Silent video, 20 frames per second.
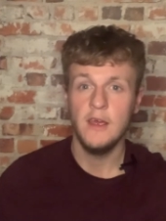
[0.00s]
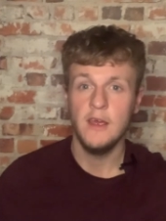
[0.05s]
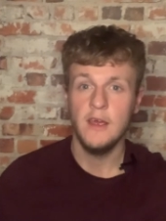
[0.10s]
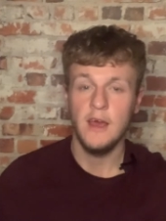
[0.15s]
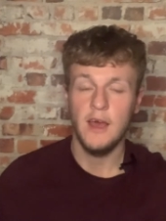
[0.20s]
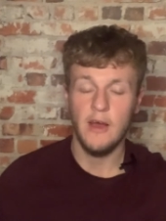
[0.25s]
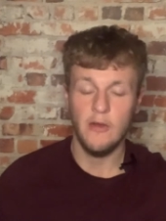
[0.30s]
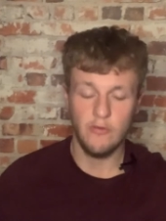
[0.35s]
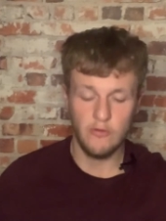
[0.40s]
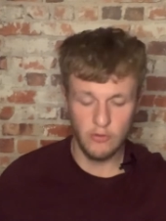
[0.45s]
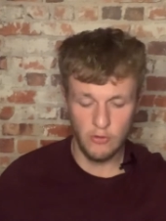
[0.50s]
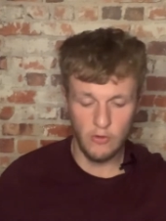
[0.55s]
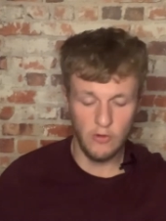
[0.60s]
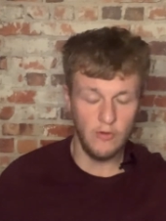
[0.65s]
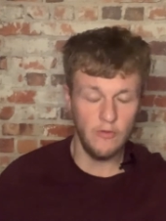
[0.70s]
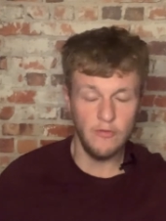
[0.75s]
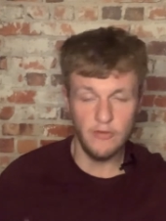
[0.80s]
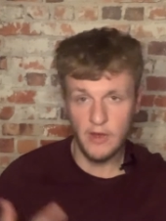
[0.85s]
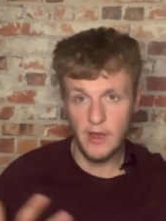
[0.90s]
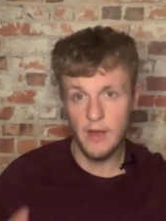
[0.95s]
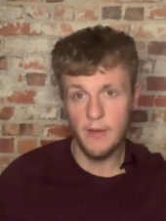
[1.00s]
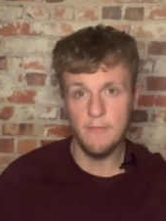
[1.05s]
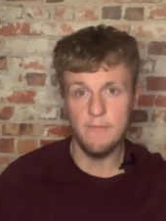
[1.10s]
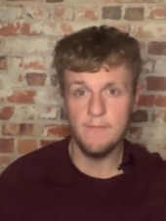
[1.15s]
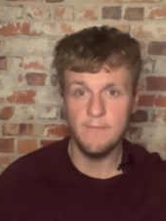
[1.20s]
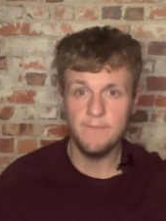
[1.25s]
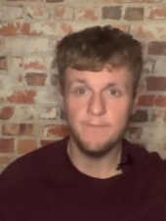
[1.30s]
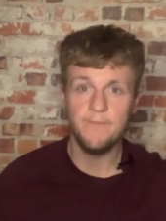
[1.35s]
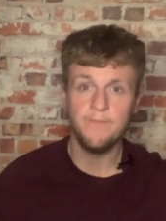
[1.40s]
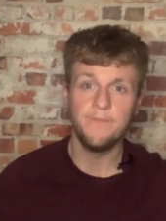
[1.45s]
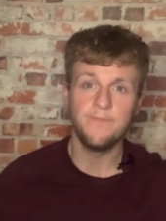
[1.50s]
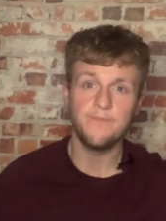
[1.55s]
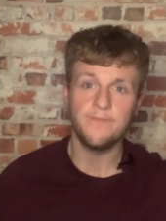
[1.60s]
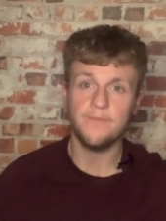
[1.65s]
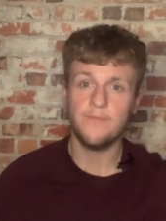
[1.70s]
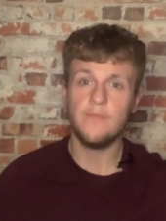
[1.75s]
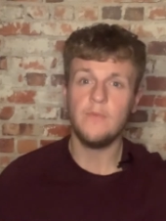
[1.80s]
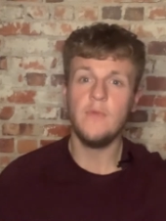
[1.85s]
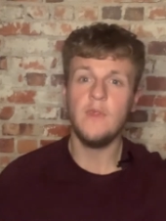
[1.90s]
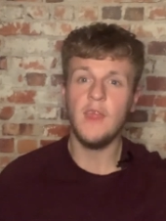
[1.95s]
our sort of um,
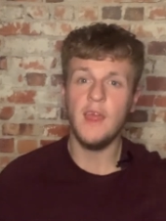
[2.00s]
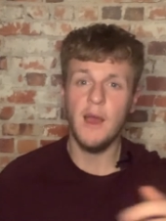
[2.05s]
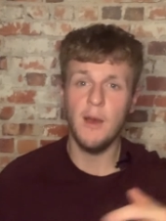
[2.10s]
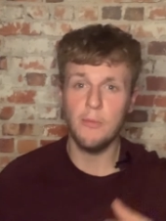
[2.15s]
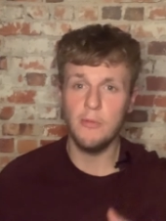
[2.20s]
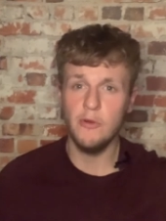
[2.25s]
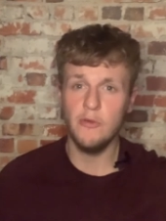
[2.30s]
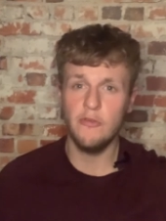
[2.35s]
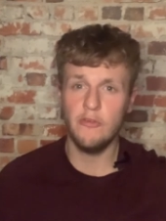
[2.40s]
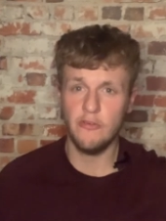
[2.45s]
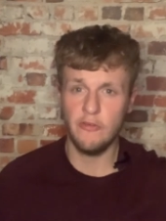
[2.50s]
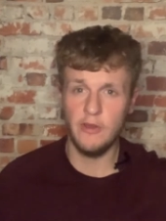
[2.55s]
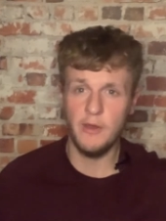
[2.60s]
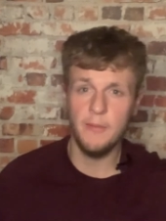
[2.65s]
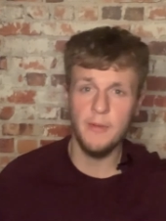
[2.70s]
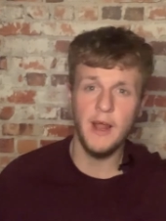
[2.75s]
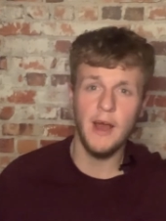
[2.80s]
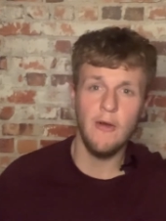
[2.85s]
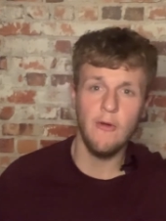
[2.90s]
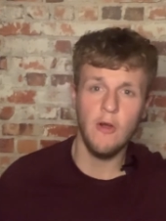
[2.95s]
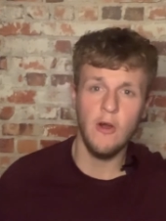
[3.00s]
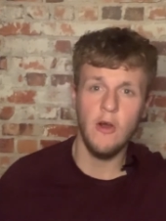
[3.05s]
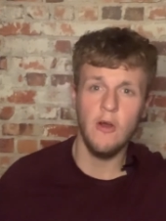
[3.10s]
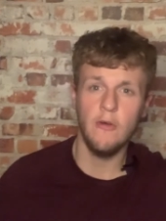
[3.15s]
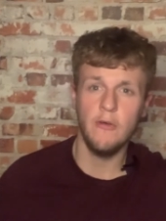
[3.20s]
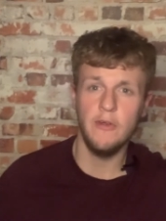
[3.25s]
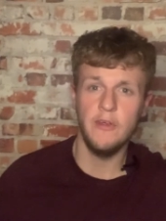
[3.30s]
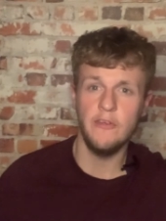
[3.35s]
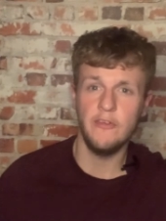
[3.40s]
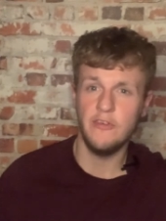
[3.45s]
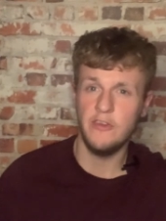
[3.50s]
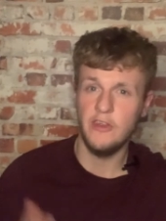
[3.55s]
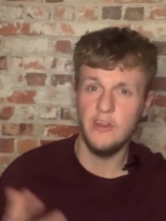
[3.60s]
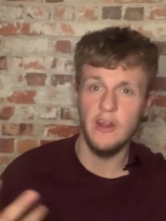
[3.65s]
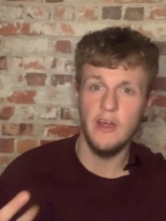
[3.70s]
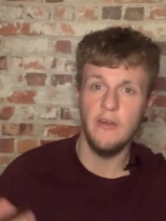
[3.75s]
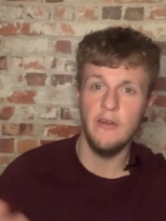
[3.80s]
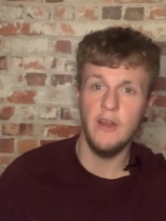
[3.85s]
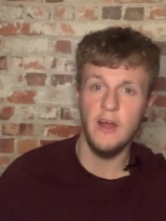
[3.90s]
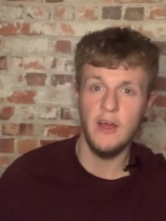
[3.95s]
our bloodstream and our arteries, you
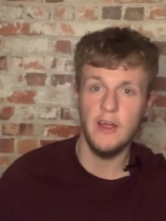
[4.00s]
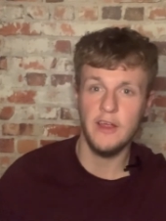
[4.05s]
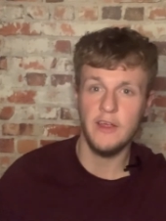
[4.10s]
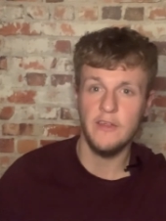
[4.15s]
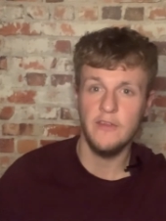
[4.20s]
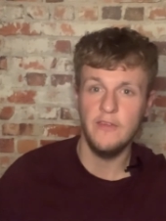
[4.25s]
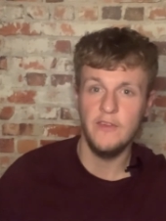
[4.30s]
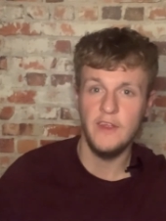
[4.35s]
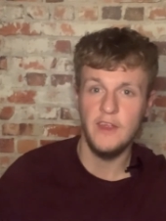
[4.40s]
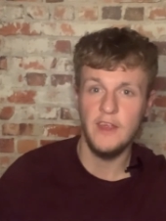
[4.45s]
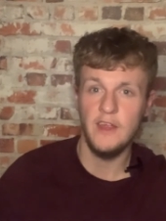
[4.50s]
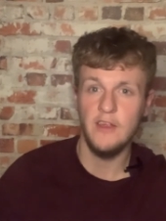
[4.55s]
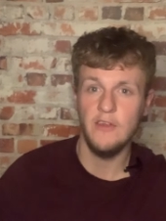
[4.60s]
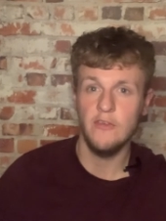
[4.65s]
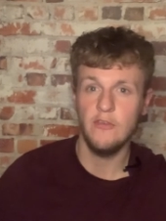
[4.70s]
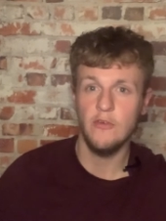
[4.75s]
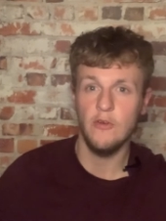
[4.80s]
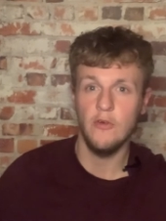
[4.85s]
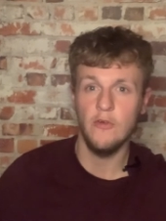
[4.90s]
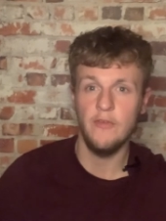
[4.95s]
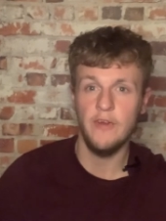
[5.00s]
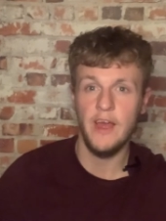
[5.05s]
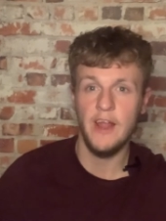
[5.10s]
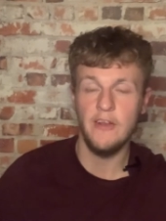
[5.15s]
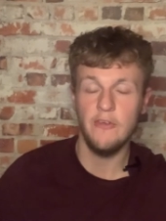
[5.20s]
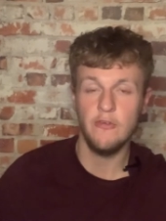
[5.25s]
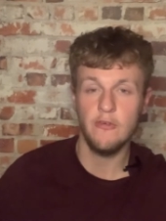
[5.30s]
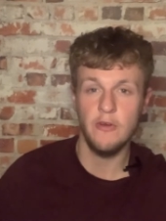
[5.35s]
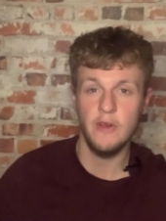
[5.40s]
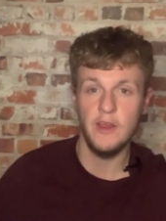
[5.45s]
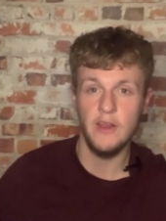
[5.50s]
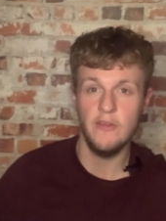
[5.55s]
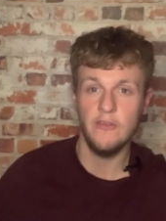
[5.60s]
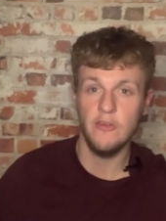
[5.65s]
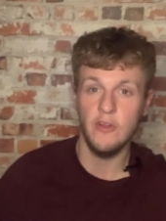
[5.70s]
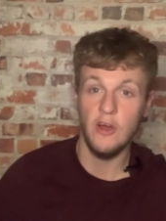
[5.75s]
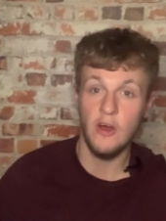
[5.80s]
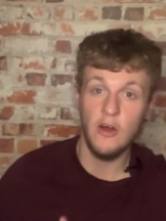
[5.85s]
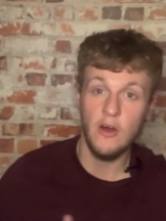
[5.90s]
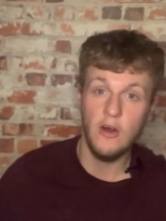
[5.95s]
know, like the sort of entry to
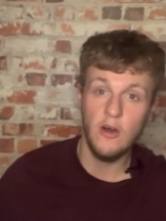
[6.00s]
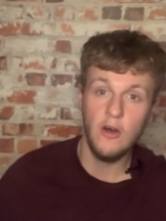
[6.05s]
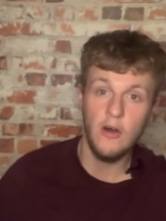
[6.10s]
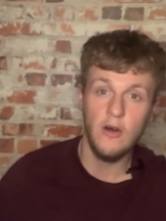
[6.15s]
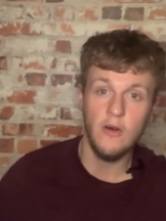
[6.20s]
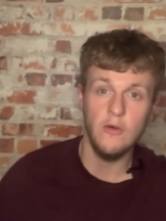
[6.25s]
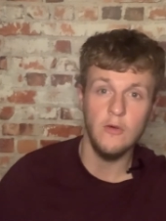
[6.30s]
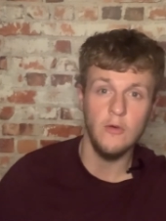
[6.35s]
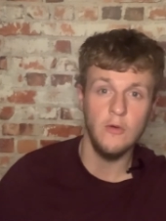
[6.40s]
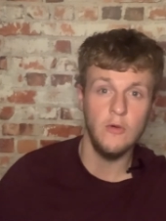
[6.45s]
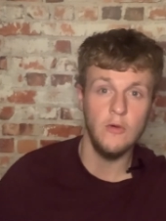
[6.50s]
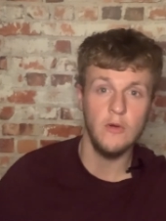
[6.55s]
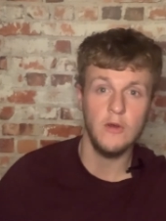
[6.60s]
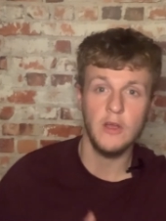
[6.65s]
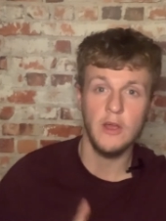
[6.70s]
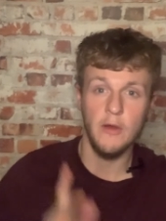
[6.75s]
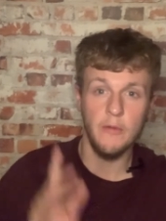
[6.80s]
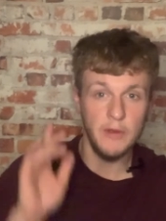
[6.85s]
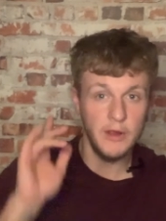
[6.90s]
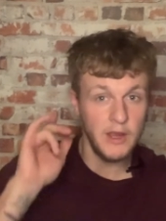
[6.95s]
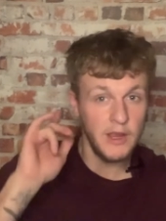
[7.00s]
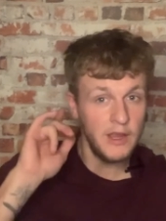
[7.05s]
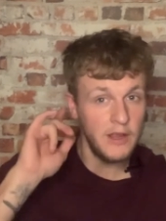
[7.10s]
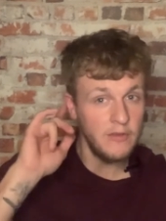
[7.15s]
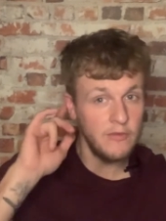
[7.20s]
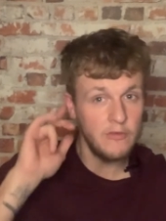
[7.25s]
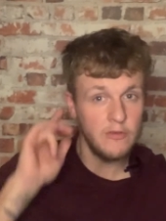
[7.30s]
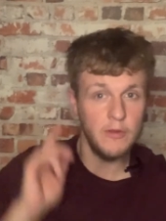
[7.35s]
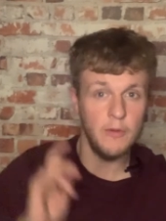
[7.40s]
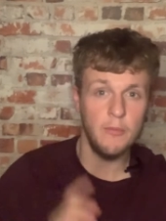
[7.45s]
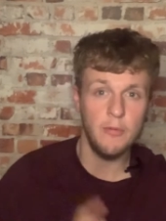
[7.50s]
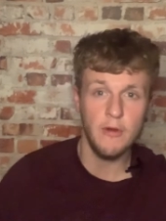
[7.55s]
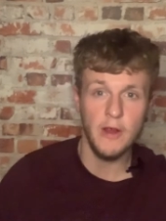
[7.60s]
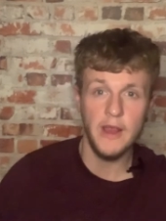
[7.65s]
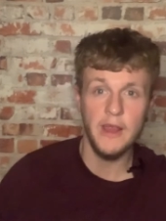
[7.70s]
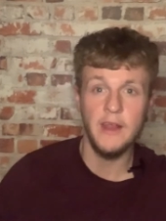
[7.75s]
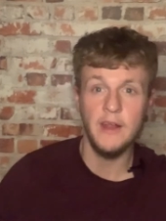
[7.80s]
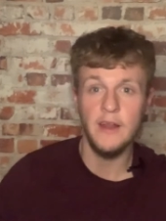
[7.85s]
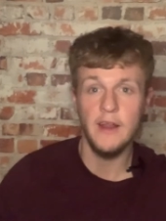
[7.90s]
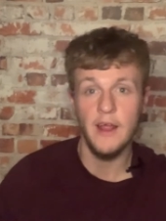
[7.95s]
the heart or going into the brain,